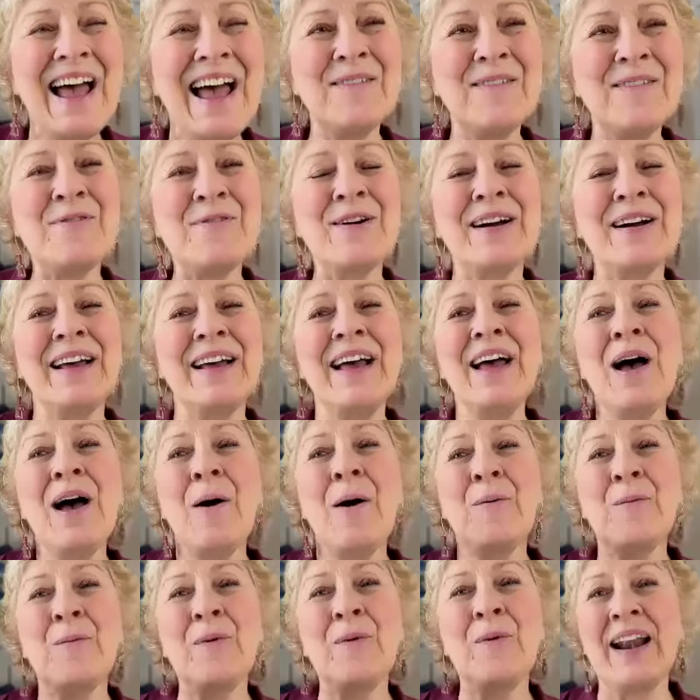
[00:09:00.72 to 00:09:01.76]
And
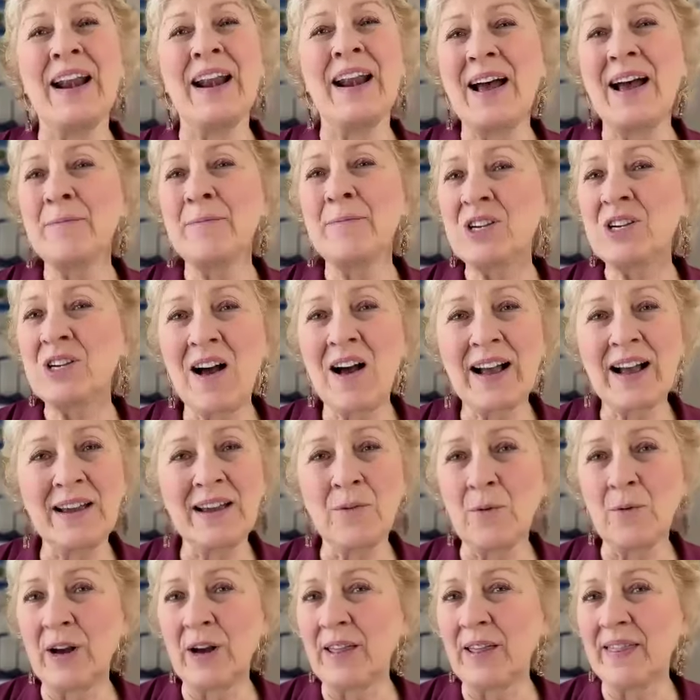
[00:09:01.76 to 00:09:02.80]
when I'm
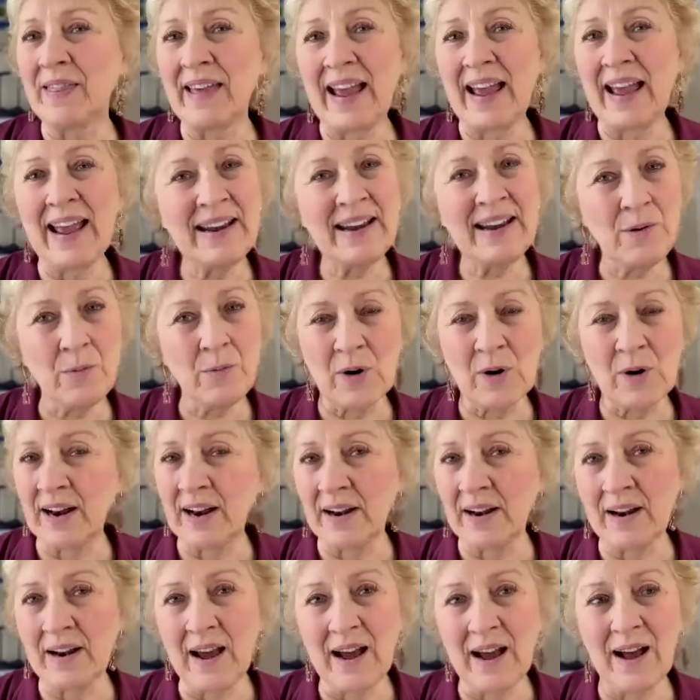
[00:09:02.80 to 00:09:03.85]
talking with
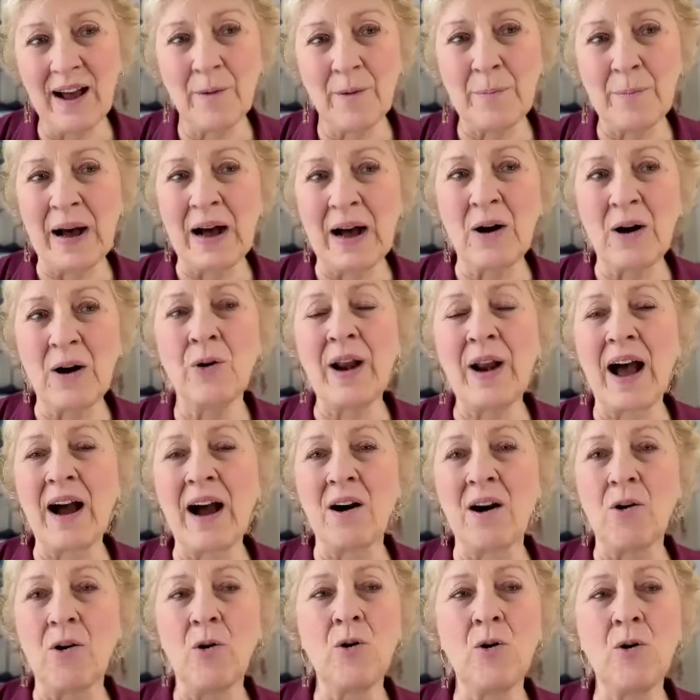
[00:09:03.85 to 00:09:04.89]
anyone about
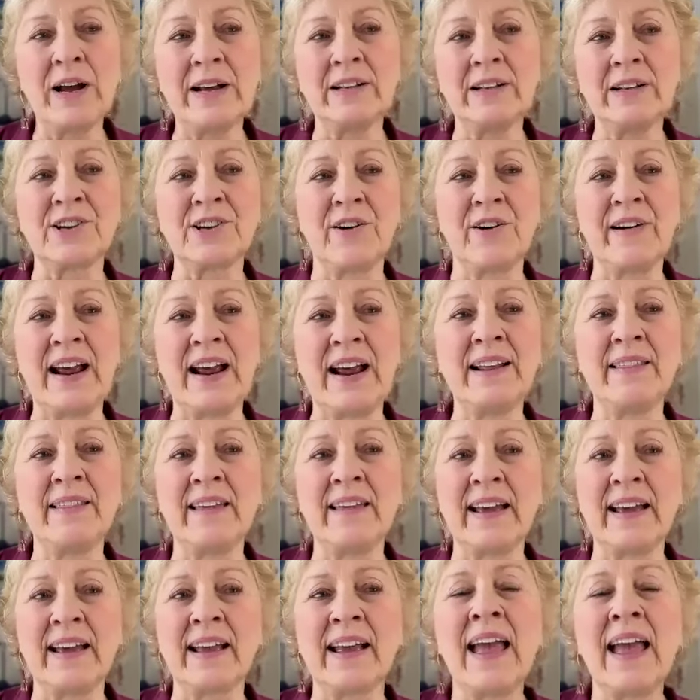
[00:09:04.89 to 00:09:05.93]
our oils or
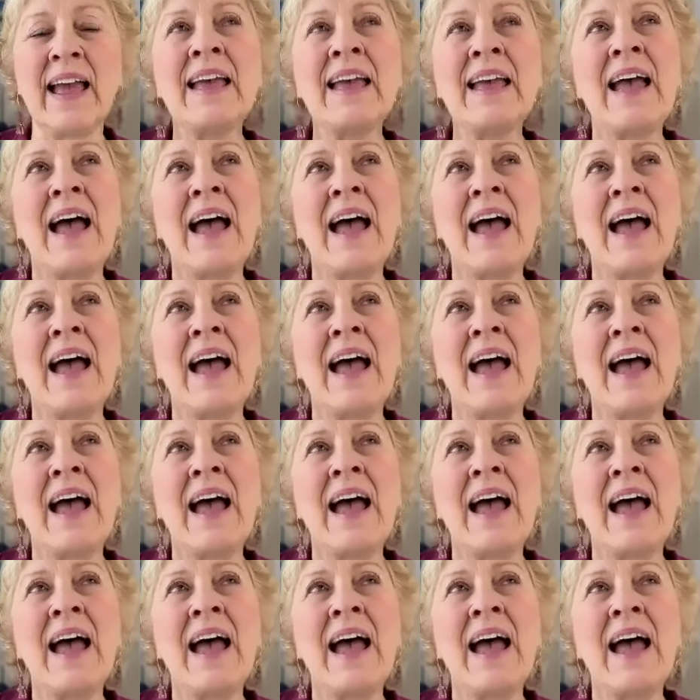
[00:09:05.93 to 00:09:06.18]
anything,